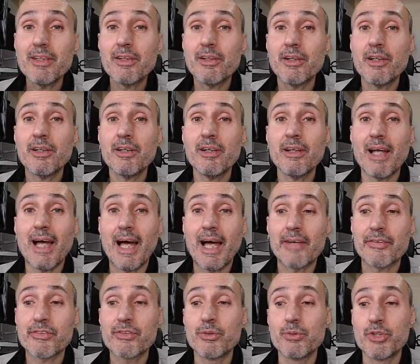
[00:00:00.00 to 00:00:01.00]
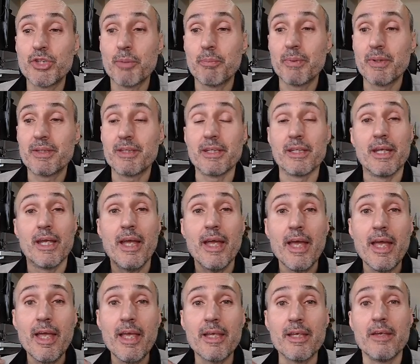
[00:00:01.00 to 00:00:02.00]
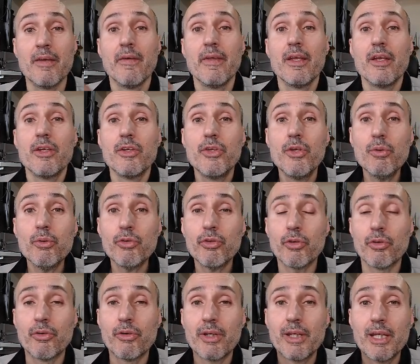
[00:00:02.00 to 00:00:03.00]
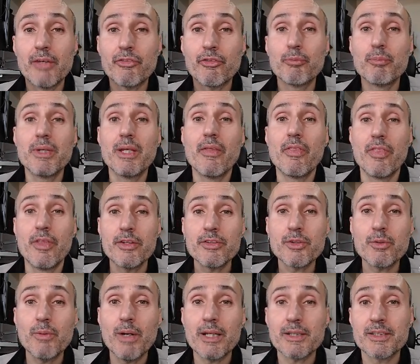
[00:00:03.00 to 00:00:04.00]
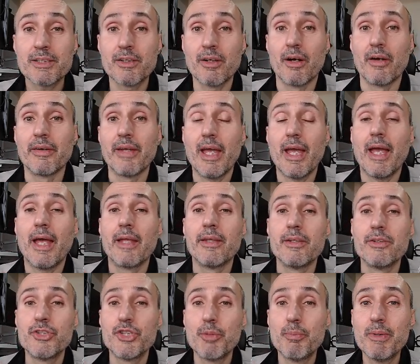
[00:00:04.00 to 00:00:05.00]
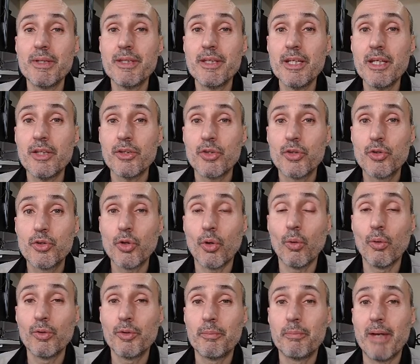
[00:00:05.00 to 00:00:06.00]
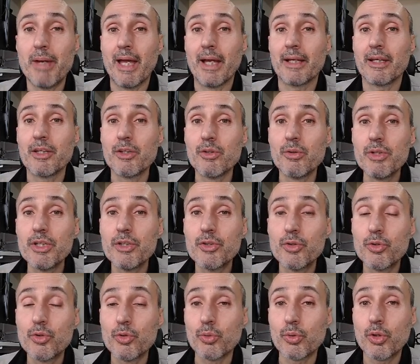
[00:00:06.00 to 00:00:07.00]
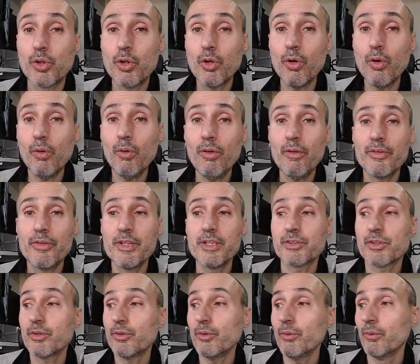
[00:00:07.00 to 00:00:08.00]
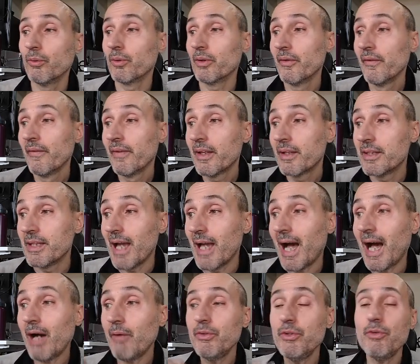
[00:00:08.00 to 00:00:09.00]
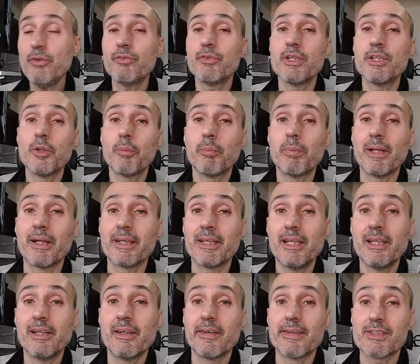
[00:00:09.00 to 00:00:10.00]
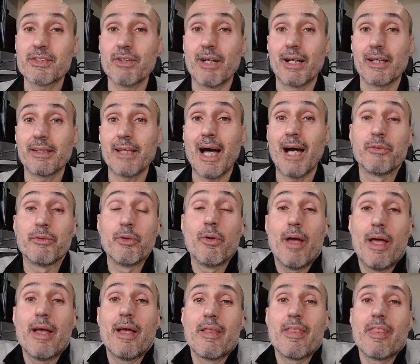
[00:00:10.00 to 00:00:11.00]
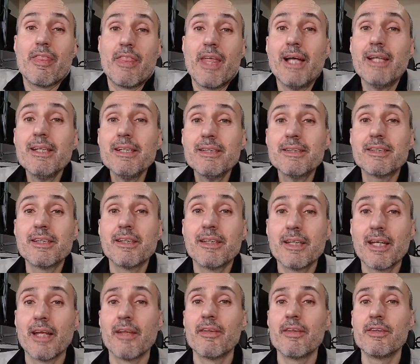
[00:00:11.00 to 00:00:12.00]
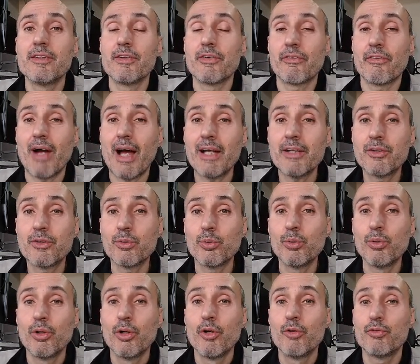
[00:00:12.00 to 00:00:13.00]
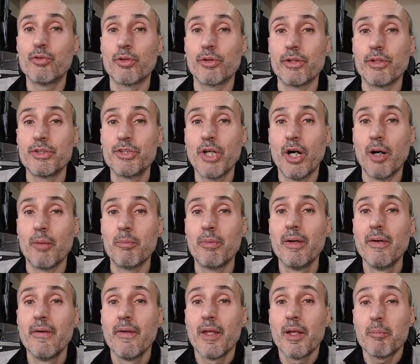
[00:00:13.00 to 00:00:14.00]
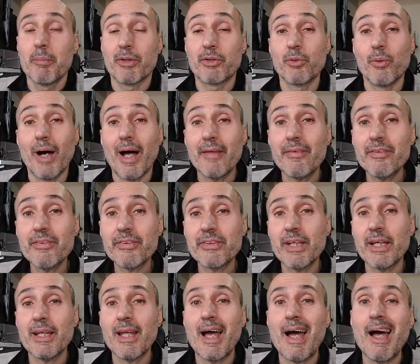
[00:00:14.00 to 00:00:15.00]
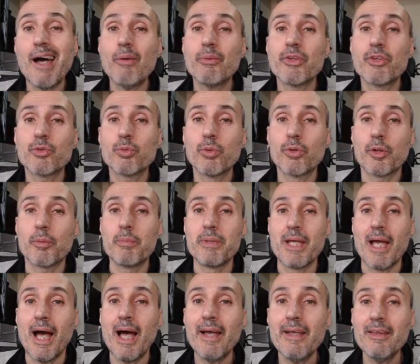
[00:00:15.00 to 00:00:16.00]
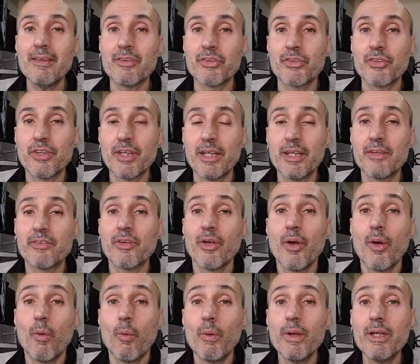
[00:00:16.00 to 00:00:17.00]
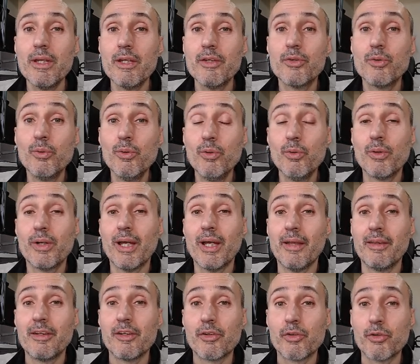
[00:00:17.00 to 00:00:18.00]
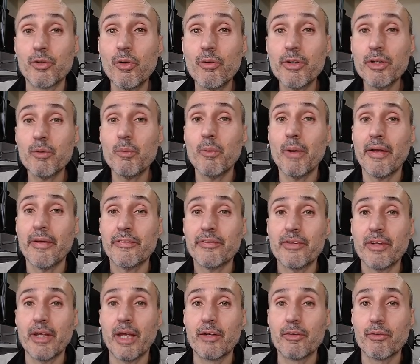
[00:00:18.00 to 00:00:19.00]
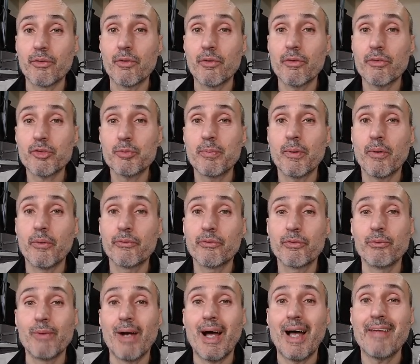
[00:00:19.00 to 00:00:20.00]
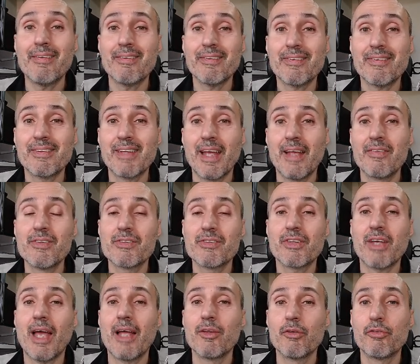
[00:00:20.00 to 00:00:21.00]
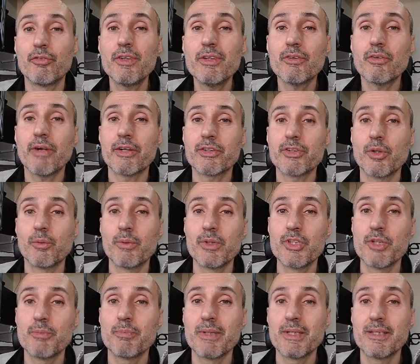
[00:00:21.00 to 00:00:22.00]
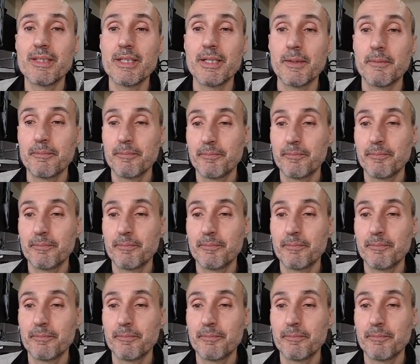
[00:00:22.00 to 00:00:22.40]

kernel asks to GPT, hey, user gives me this question, and GPT told back, you need to call this tool, the audio video plugin extract audio. And that is indeed the right tool for the job. But to understand how this works behind the scenes, we need to look at the raw request and raw response to understand this kind of interaction with GPT.